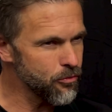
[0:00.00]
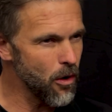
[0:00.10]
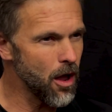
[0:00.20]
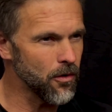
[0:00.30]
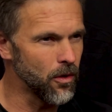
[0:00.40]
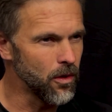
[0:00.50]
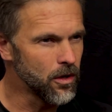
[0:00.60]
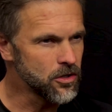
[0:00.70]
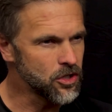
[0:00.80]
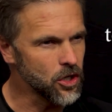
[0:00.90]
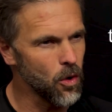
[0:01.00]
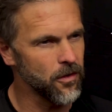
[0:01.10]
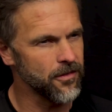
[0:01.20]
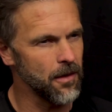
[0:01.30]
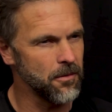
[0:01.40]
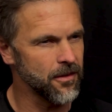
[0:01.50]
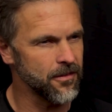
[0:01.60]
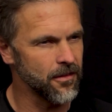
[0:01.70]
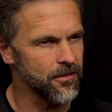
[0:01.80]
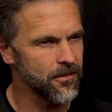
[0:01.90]
throttle to go the same
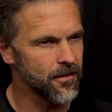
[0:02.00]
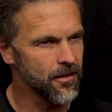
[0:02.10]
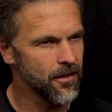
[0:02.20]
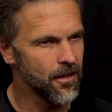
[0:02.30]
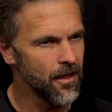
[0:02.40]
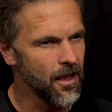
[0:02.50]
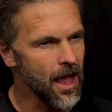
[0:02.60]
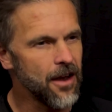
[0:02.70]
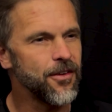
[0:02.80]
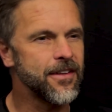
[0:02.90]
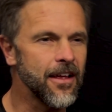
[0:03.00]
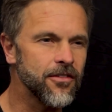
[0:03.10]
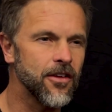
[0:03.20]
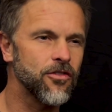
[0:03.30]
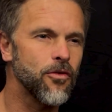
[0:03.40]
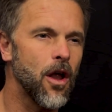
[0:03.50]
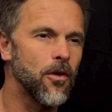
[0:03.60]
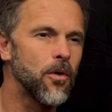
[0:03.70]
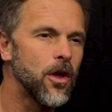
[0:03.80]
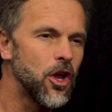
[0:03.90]
distance. And if it takes less
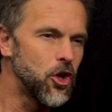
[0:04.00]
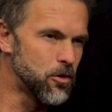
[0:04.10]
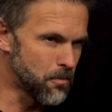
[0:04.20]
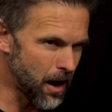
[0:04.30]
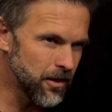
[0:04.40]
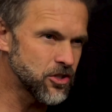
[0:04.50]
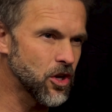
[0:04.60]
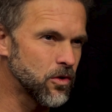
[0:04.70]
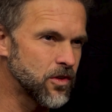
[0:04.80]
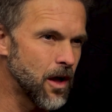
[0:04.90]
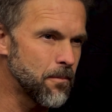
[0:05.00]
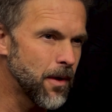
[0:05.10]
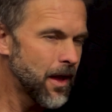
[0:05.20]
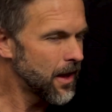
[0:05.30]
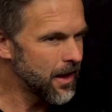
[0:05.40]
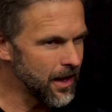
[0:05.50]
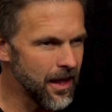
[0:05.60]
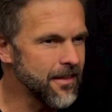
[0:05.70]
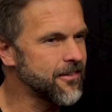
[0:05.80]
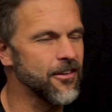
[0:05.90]
throttle, your mileage goes up.
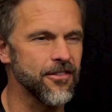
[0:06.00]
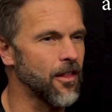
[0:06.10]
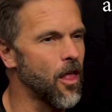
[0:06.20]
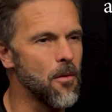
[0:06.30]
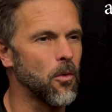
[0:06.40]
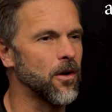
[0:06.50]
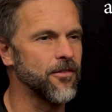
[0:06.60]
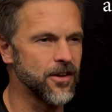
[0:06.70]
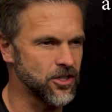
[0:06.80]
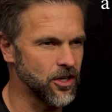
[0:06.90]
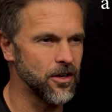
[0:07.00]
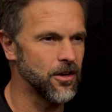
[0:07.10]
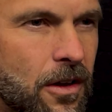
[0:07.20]
It's just a lot more efficient.